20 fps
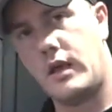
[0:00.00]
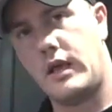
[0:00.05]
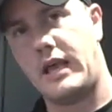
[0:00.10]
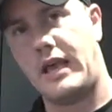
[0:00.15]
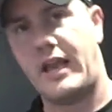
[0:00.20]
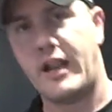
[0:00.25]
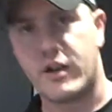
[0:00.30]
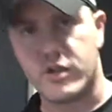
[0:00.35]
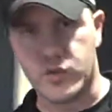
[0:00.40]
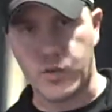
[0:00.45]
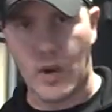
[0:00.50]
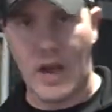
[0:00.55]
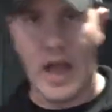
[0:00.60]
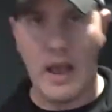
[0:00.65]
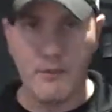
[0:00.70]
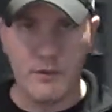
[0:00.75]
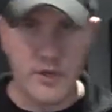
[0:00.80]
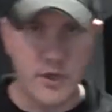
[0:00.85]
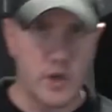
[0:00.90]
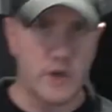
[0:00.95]
Here's what I
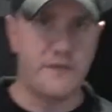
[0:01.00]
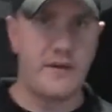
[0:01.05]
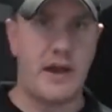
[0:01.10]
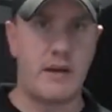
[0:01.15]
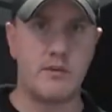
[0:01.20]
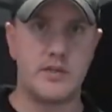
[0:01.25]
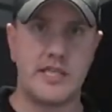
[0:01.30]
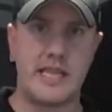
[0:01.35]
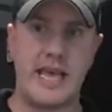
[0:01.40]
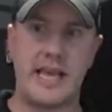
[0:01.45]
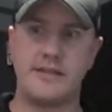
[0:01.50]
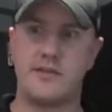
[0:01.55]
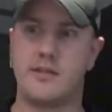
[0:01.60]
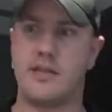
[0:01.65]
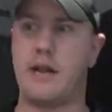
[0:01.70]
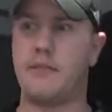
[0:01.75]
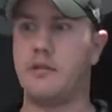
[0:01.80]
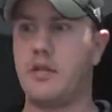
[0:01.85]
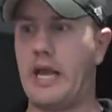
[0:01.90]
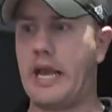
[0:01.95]
would do if I was the
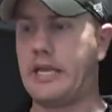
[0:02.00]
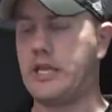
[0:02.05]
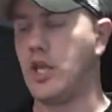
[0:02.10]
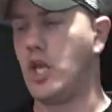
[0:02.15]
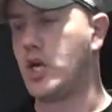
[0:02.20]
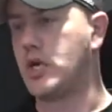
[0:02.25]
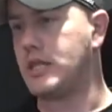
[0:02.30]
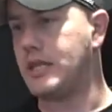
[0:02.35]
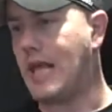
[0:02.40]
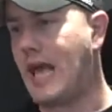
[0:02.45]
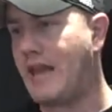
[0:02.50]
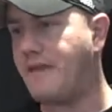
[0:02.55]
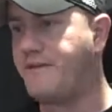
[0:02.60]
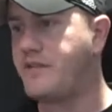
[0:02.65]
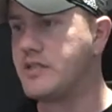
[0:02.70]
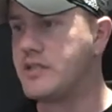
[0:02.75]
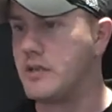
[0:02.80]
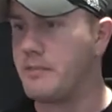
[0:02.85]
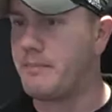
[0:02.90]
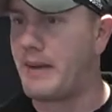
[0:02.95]
NCAA. Look, life
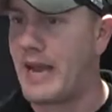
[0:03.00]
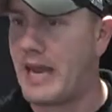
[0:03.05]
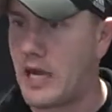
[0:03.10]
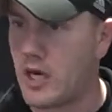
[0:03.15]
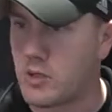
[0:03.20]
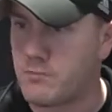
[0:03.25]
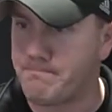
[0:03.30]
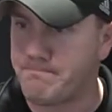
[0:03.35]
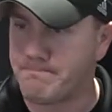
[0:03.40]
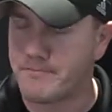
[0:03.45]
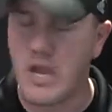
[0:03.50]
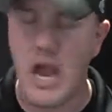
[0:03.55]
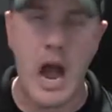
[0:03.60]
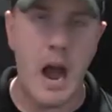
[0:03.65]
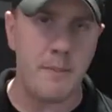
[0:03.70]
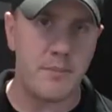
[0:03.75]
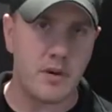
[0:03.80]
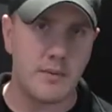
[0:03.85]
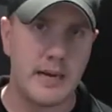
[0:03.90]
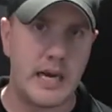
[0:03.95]
is about
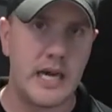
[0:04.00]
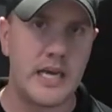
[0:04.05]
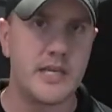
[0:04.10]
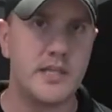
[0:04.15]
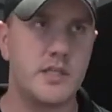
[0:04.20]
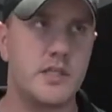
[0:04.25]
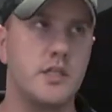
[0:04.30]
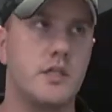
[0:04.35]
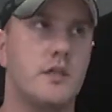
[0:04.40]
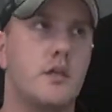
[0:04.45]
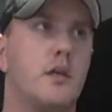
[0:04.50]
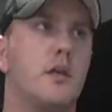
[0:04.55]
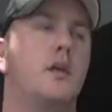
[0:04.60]
compromise.